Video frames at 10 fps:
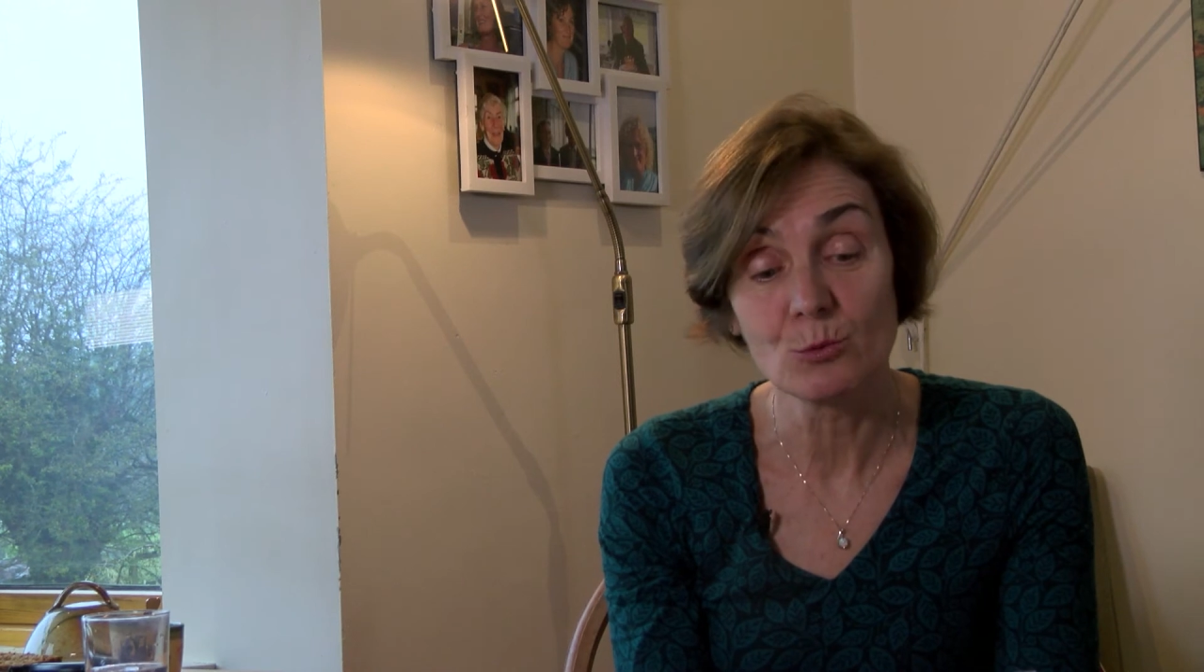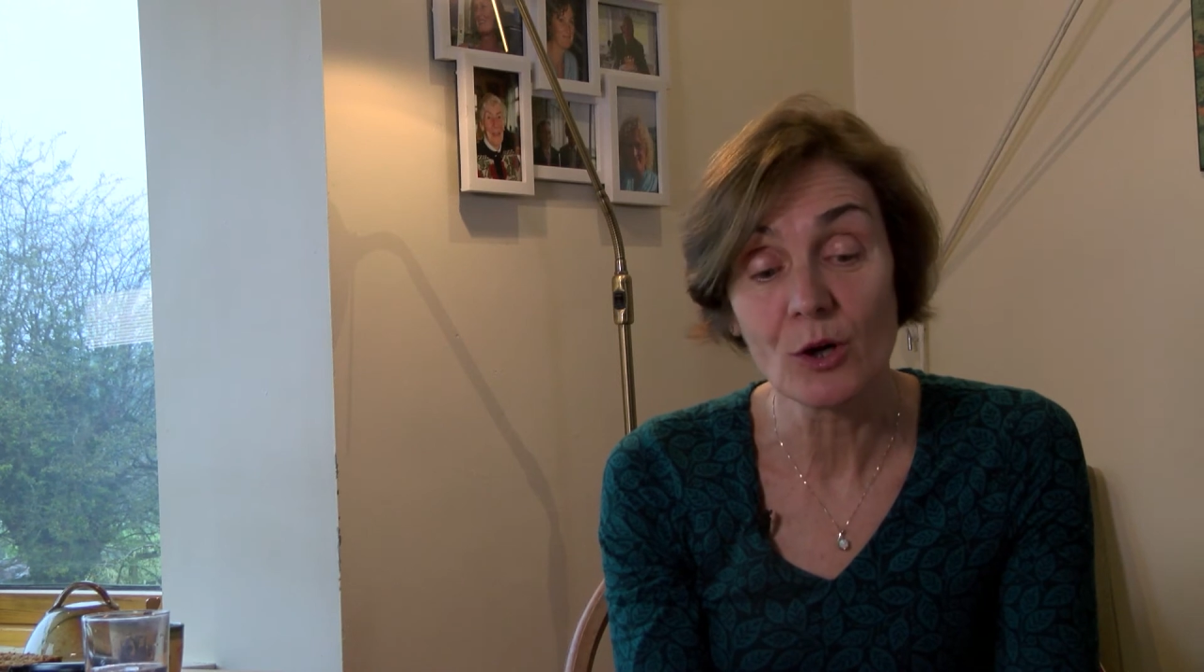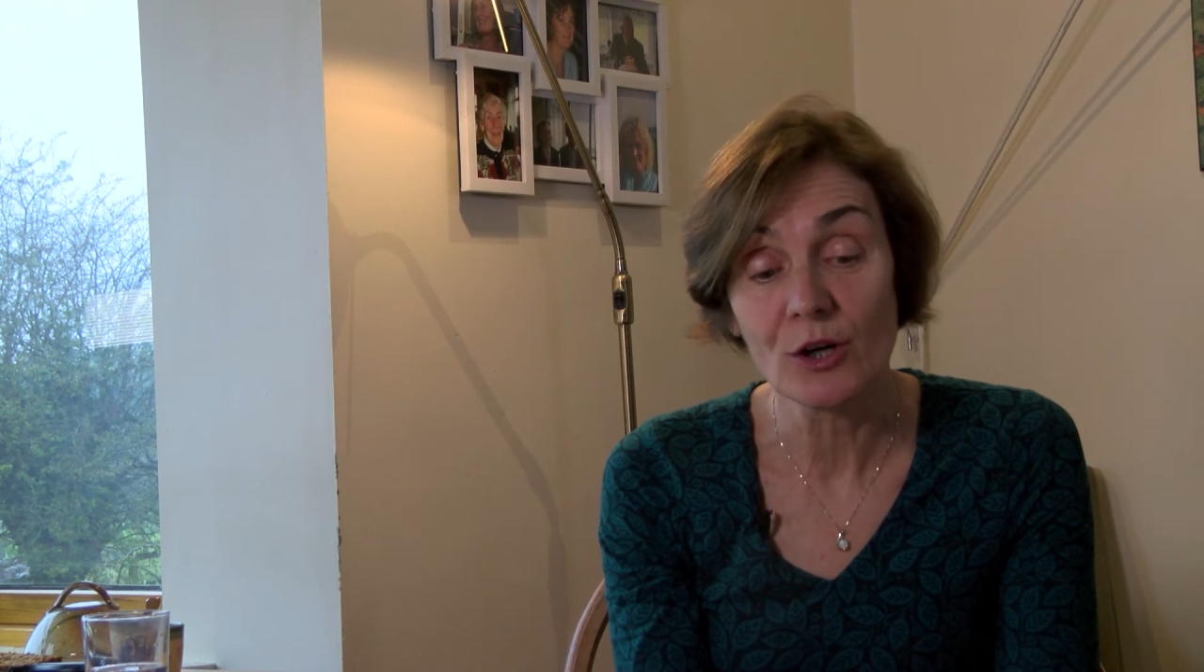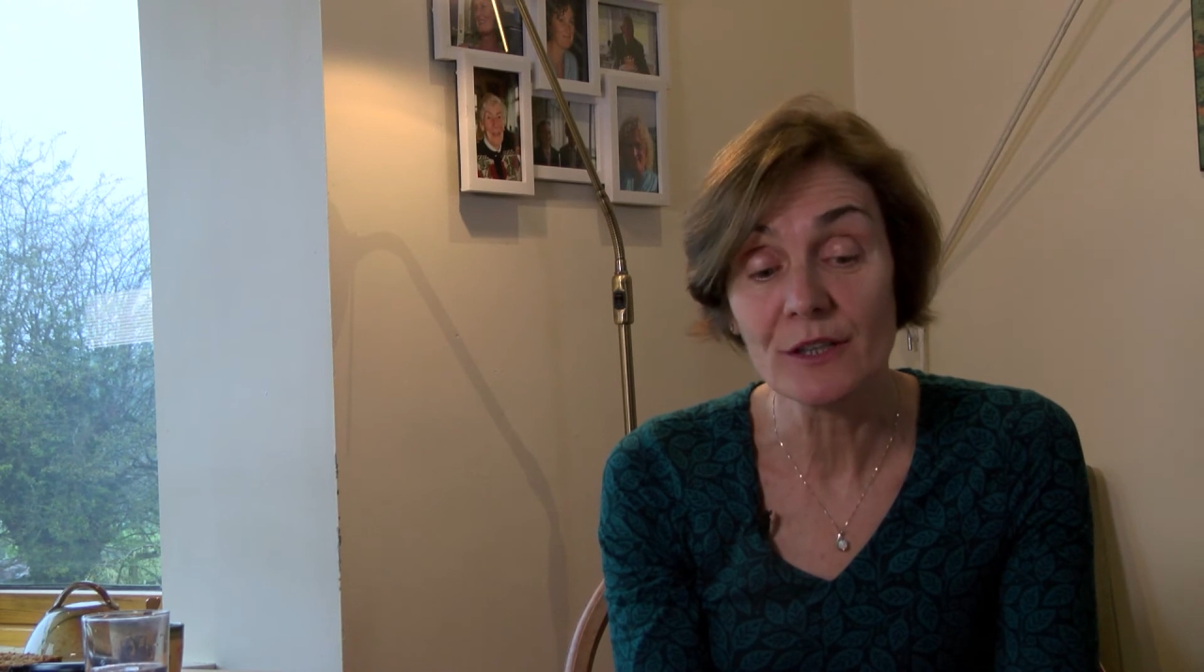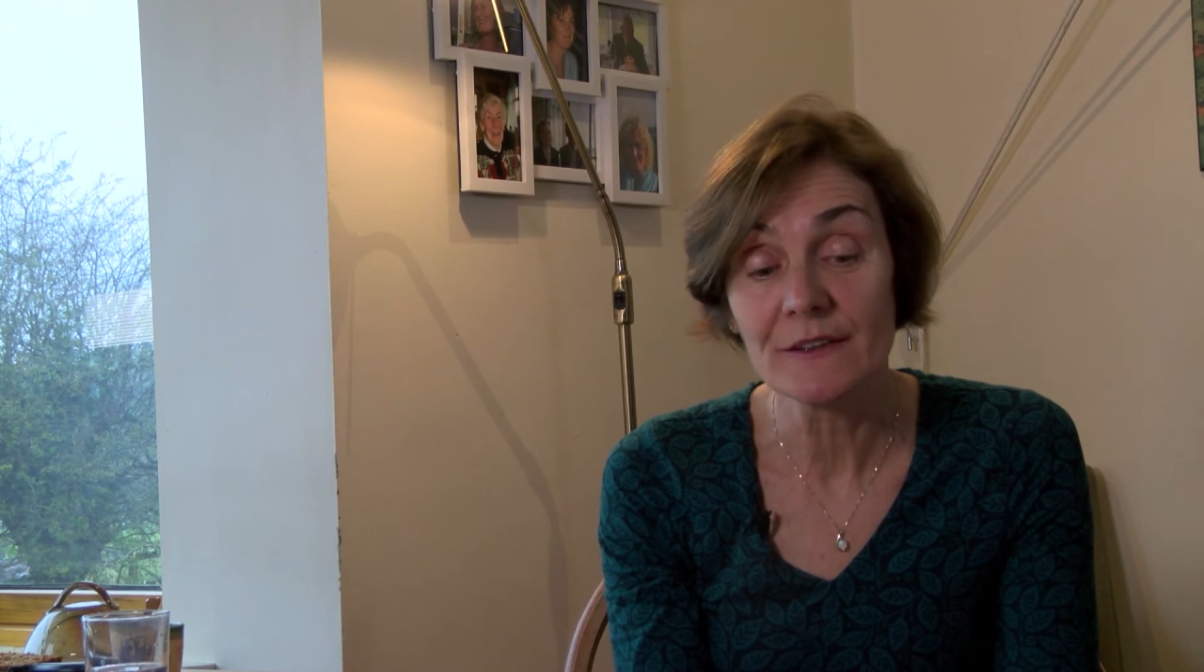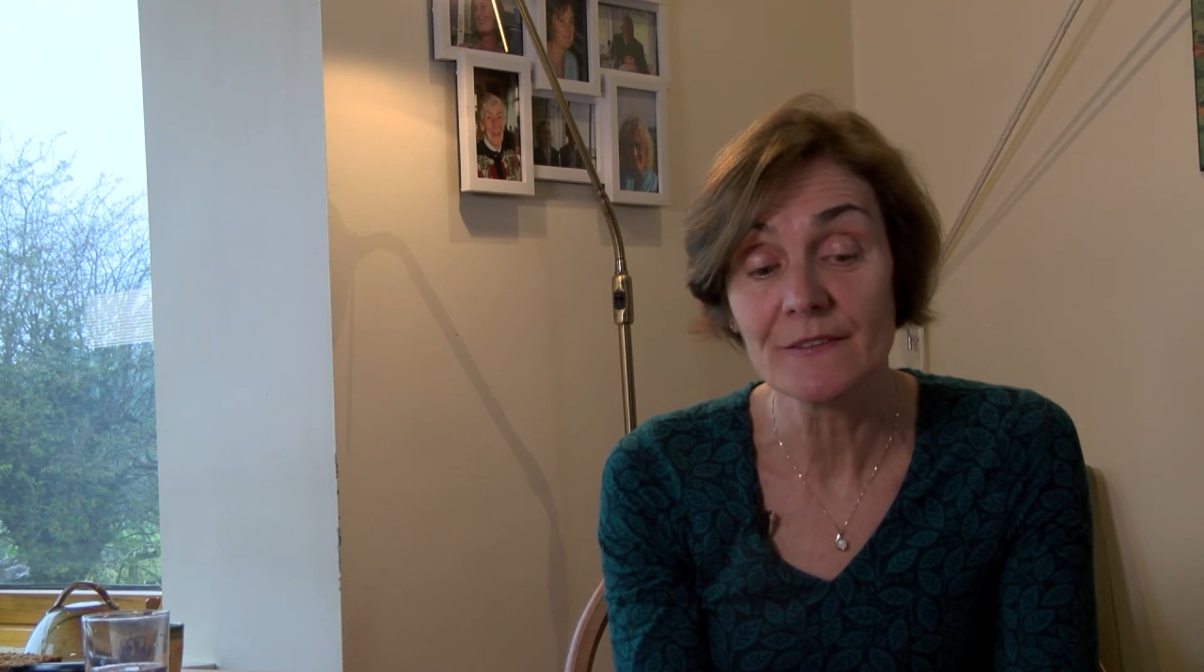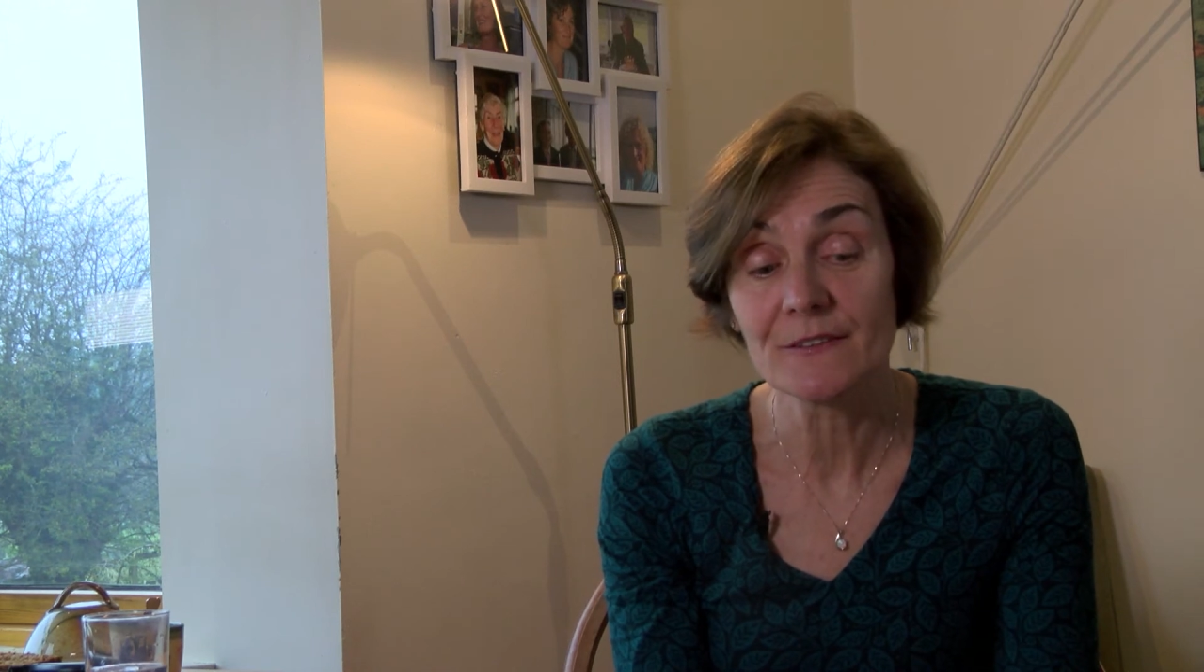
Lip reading: worries